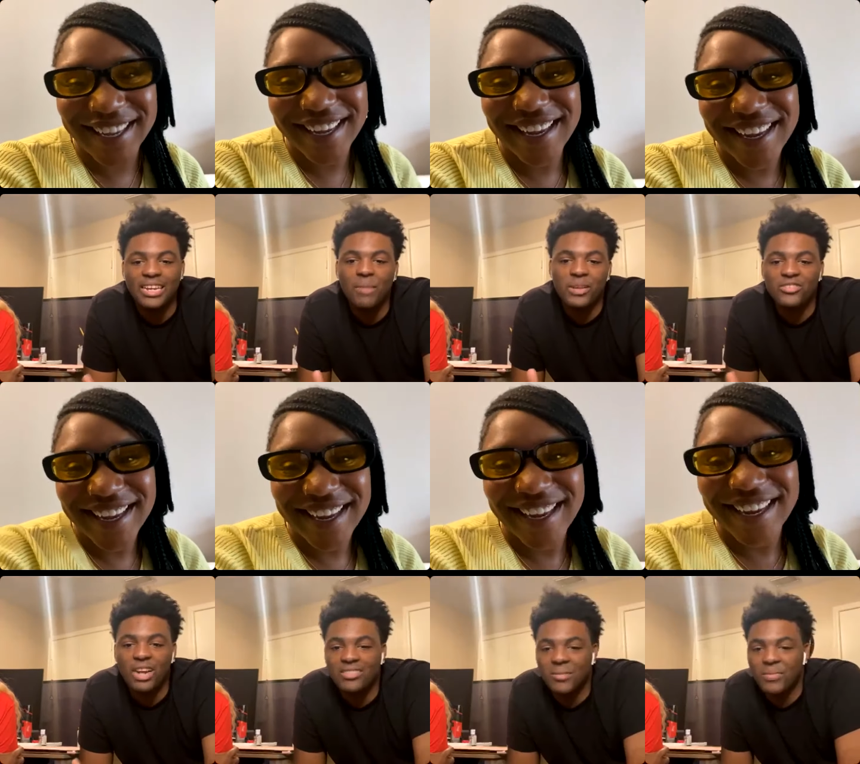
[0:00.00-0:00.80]
Speaker 1: Let me try.
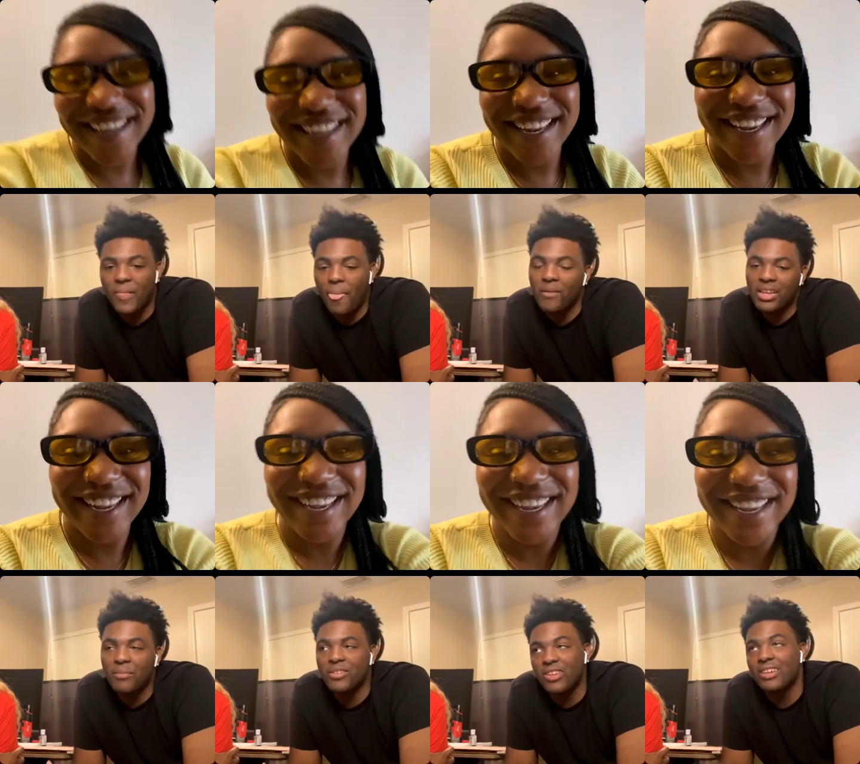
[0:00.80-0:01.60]
like, let me
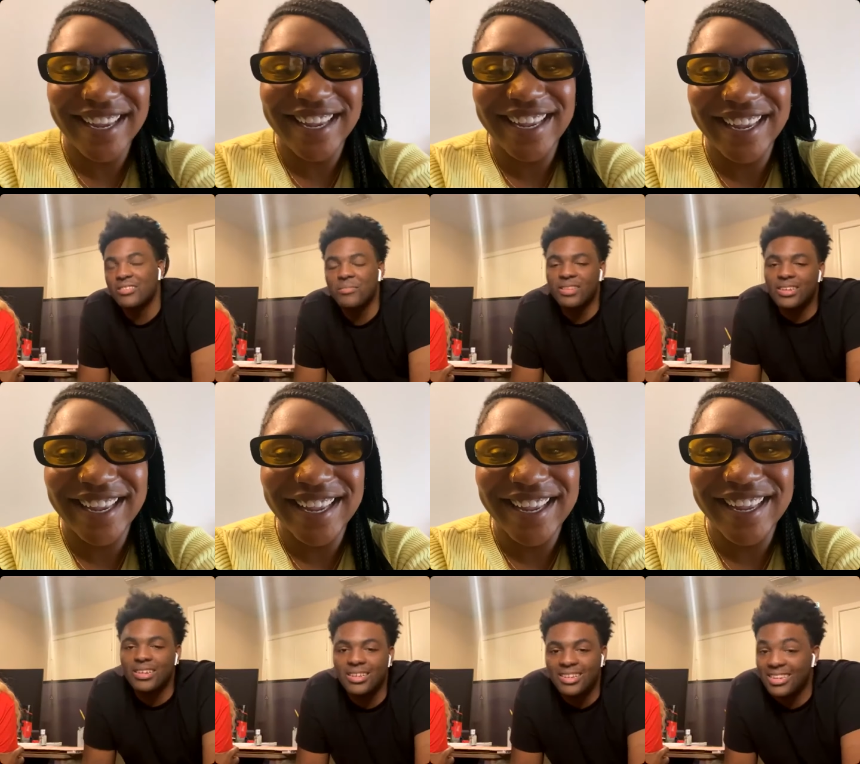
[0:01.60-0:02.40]
try something, and,
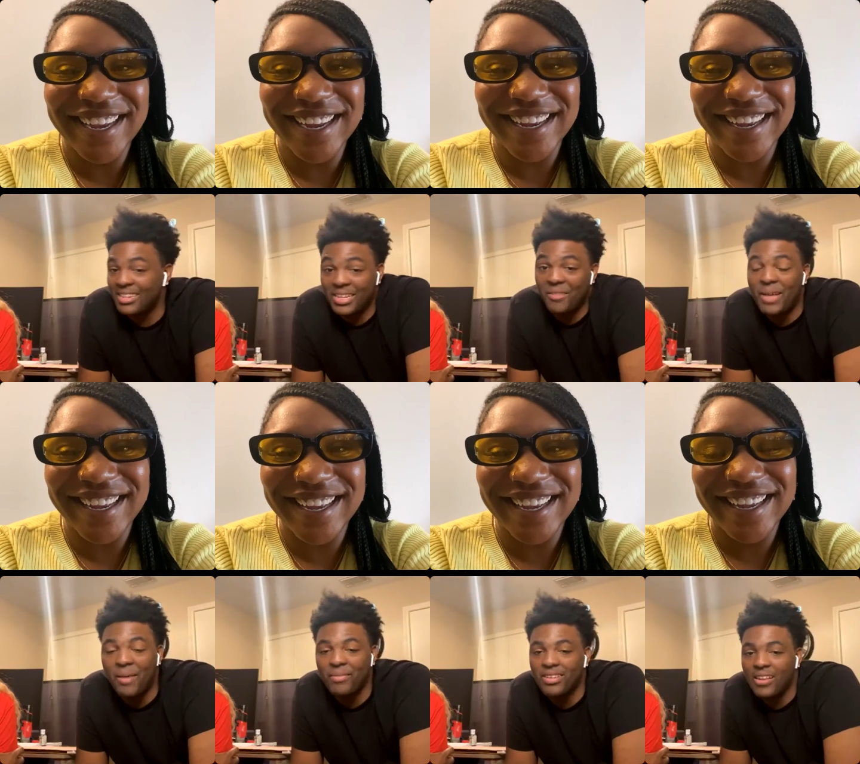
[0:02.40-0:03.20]
then it ended up
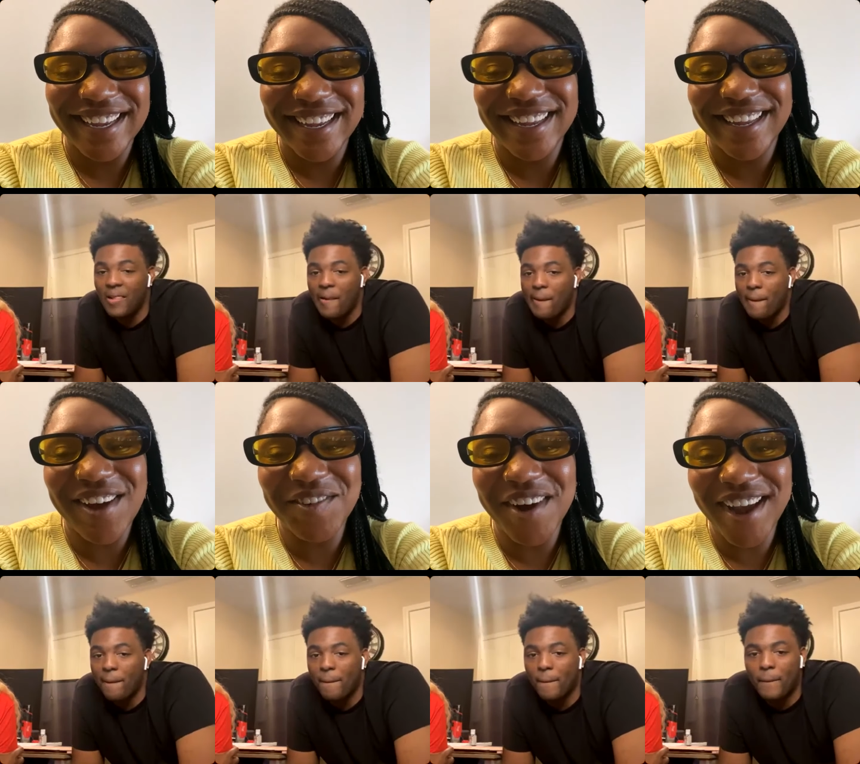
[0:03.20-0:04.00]
happening.
Speaker 2: All
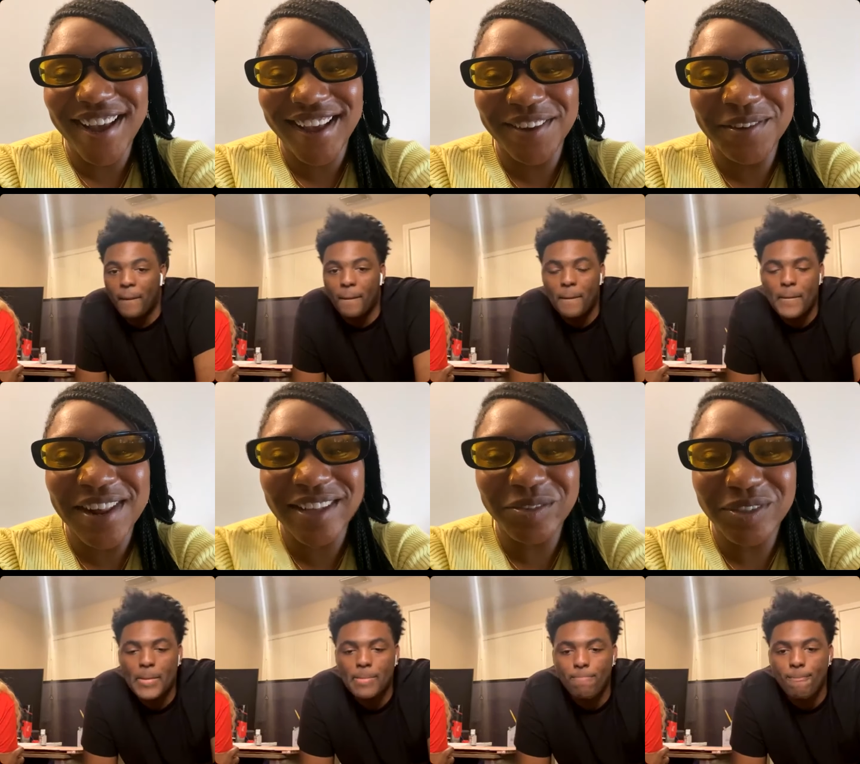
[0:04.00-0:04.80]
right. Well,
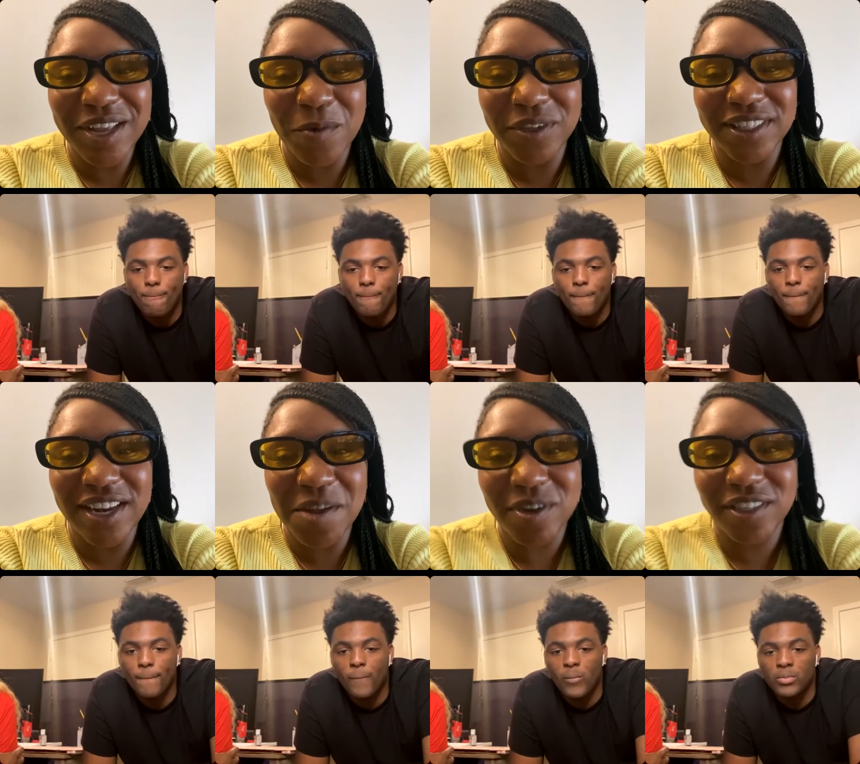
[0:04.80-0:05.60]
that's what's up. What's the
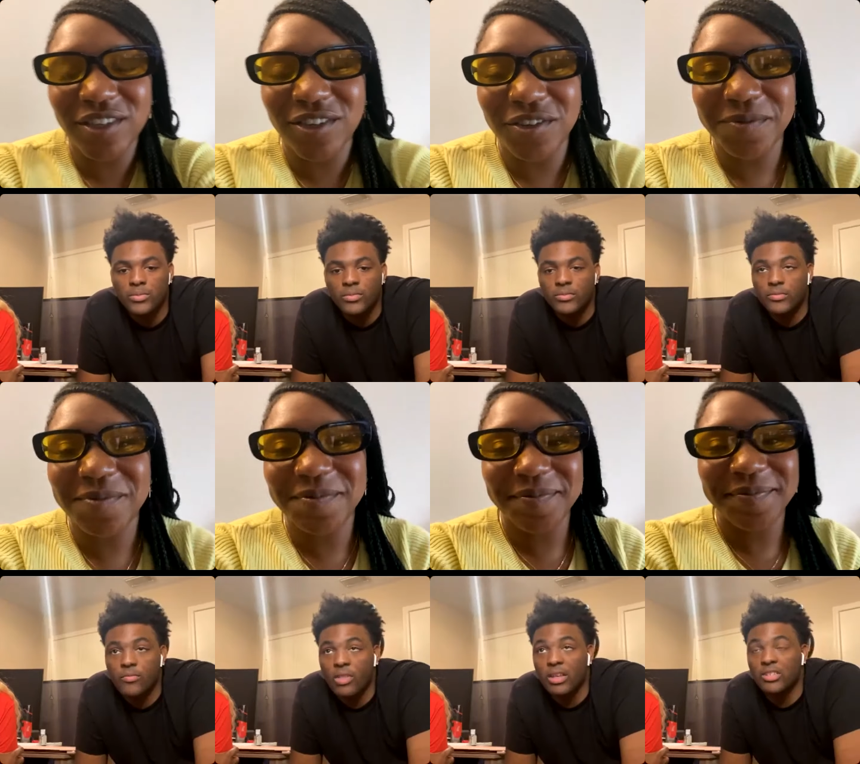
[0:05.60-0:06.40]
name of the song?
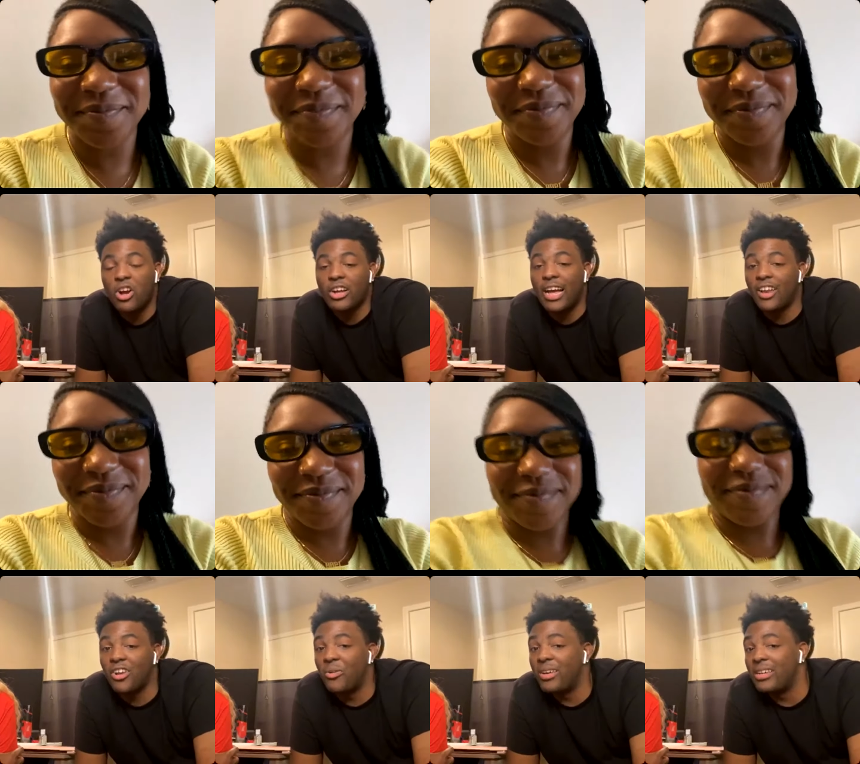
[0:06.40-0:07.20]
Speaker 1: It's called "Gotta
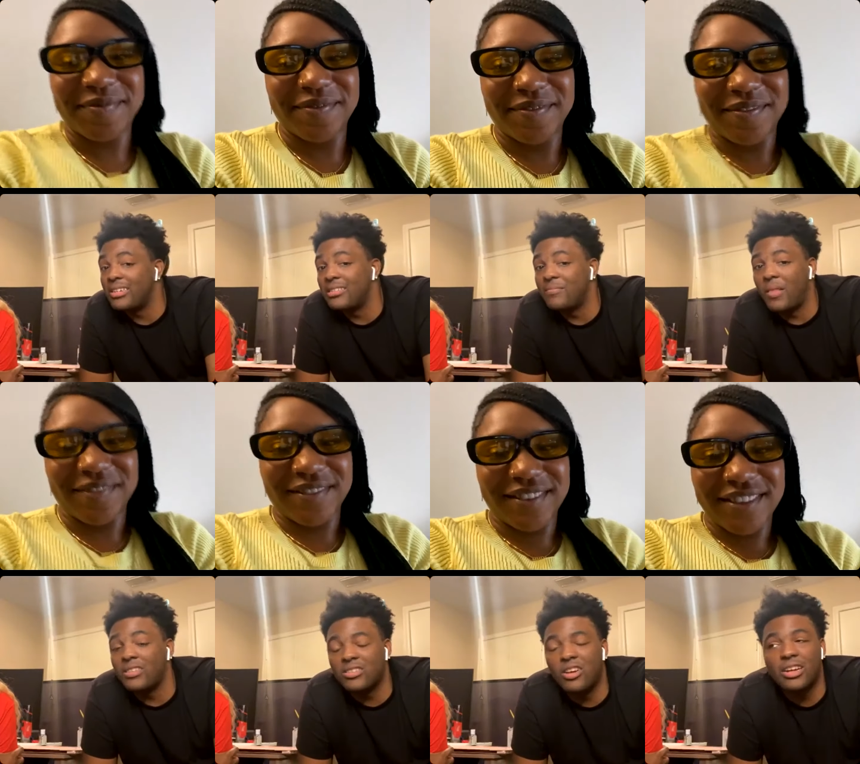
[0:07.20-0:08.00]
Quit." That's
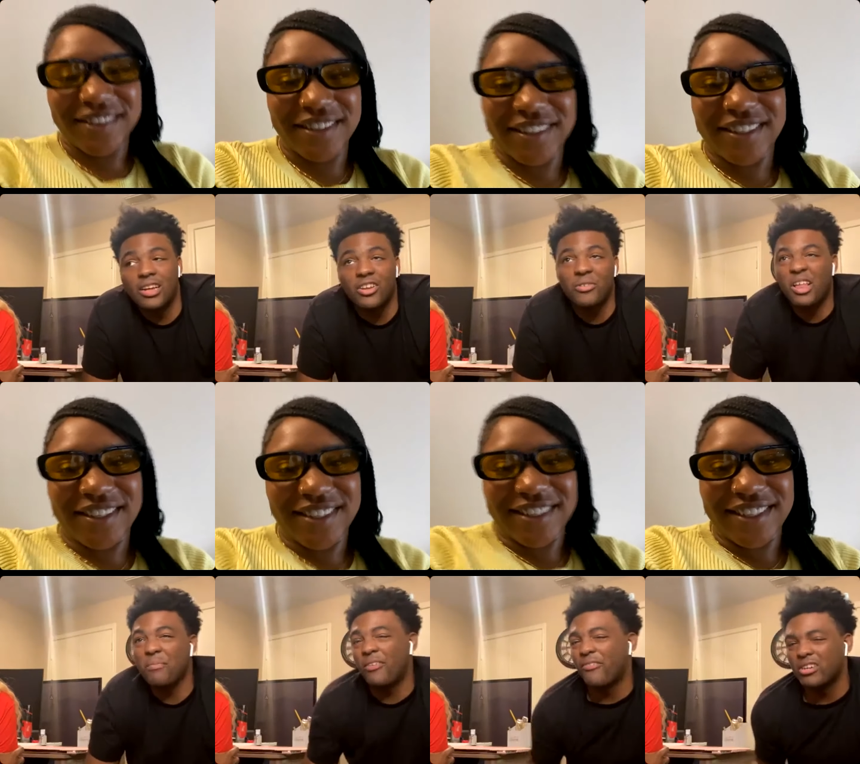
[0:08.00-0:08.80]
called "Gotta Quit." That's my
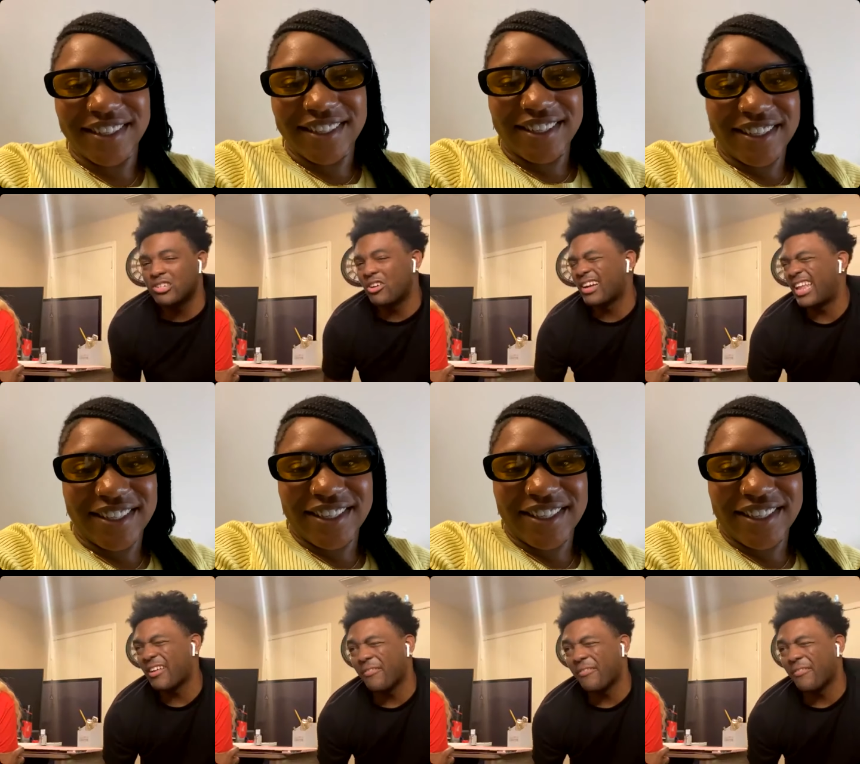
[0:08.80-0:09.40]
first song. I got like